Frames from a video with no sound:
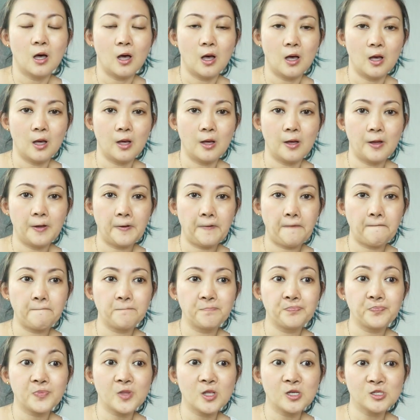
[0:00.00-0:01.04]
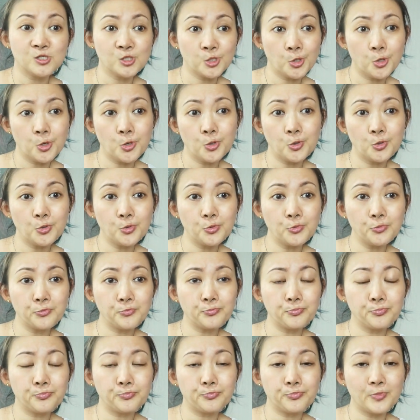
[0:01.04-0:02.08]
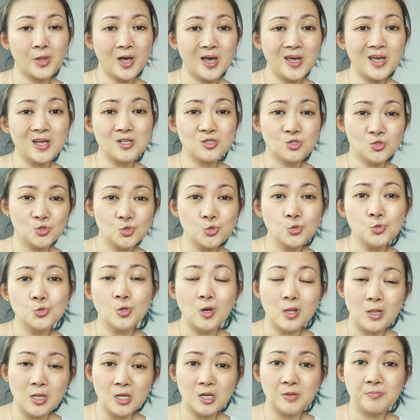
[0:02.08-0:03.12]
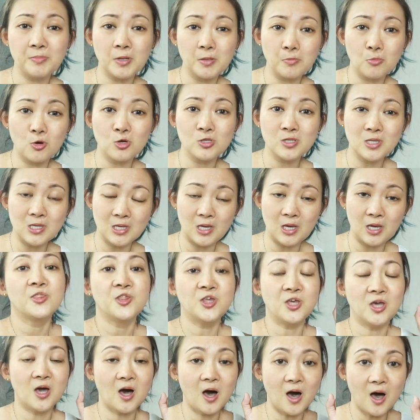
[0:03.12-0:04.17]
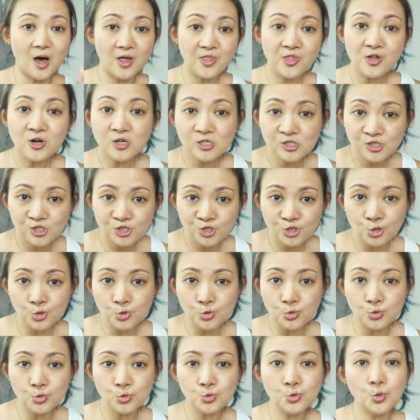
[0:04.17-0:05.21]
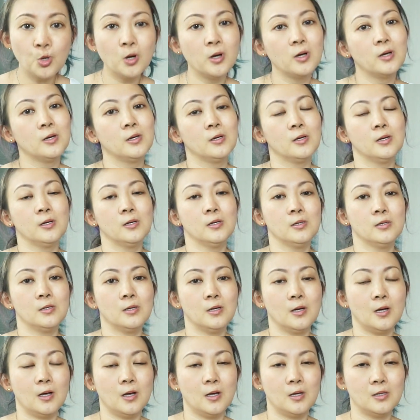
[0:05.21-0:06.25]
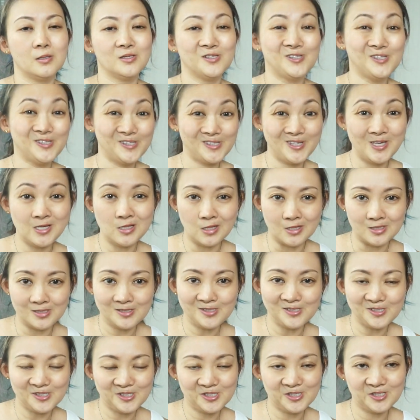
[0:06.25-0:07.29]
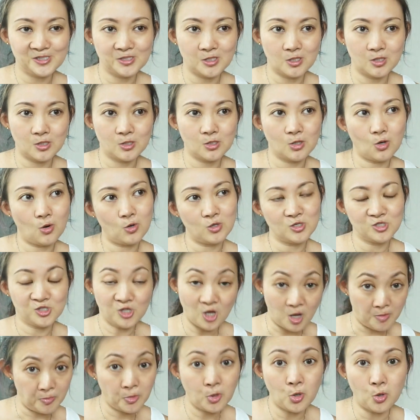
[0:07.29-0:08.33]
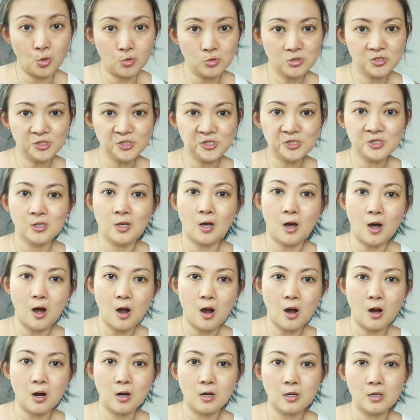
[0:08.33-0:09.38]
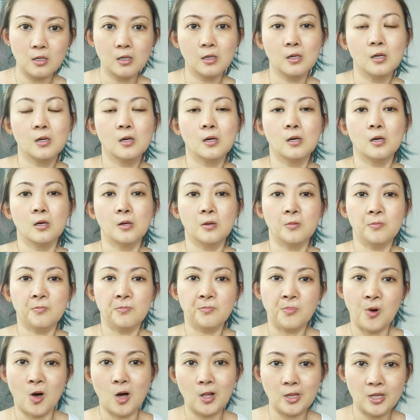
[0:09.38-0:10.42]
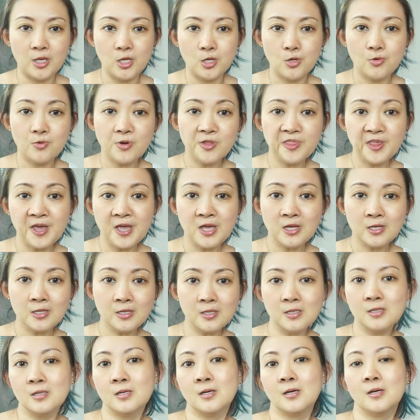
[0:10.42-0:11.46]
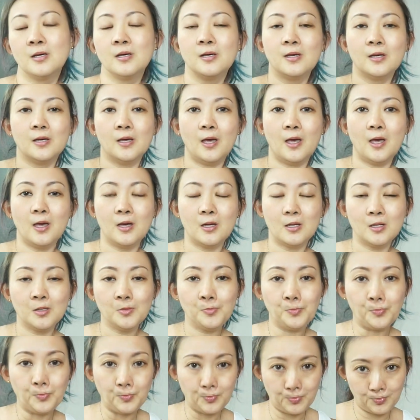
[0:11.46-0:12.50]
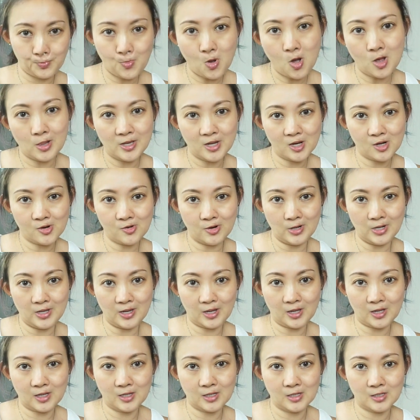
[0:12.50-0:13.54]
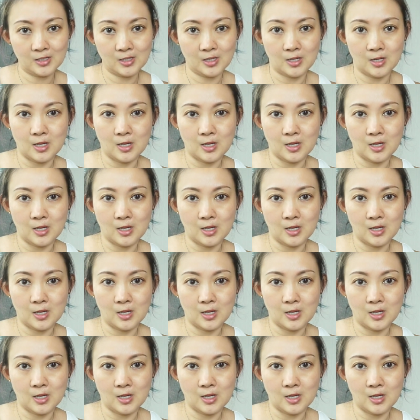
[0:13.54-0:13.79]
So I had to do a little bit more digging. The other two sealants or top coats are polyurethane and polyacrylic.